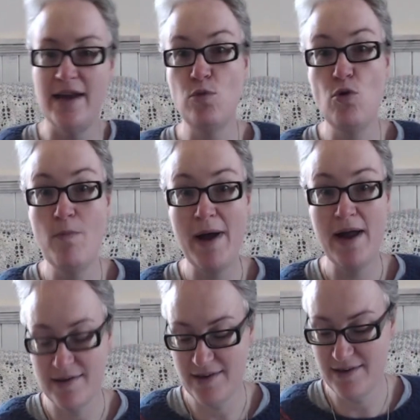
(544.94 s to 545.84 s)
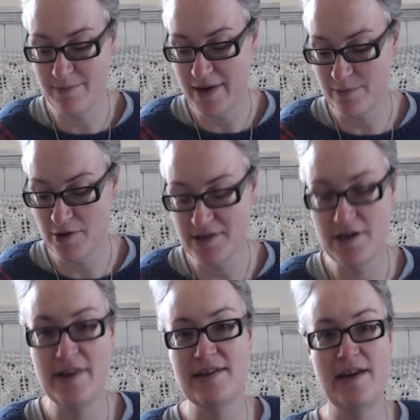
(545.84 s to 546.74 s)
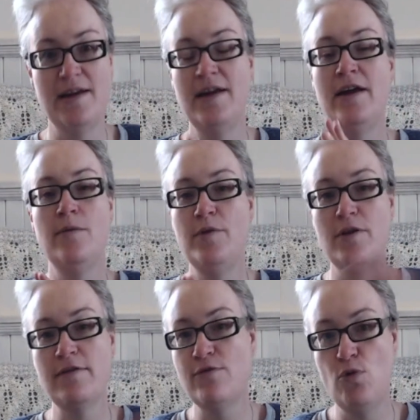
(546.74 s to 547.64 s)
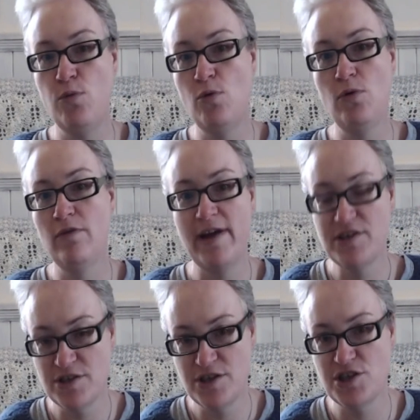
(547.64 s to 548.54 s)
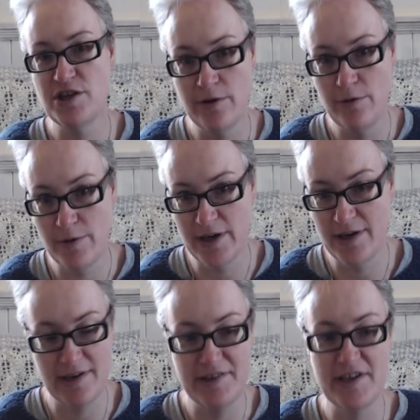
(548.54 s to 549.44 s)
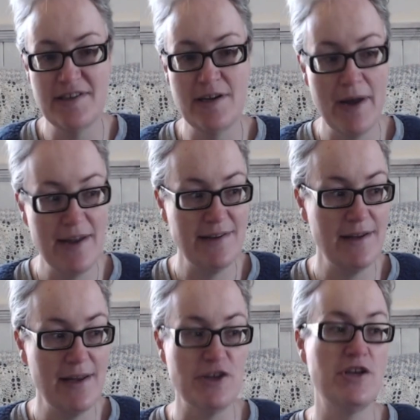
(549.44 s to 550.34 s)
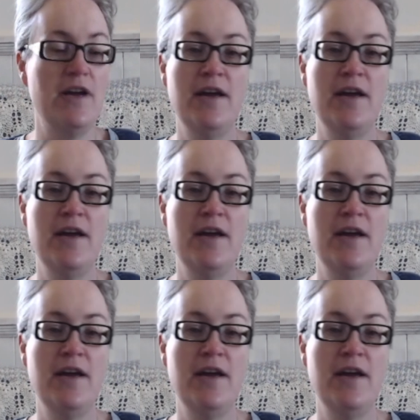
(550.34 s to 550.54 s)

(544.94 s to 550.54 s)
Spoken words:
Woolmark is a main sponsor. There's a beautiful wool fashion show, and it's just an amazing lunch.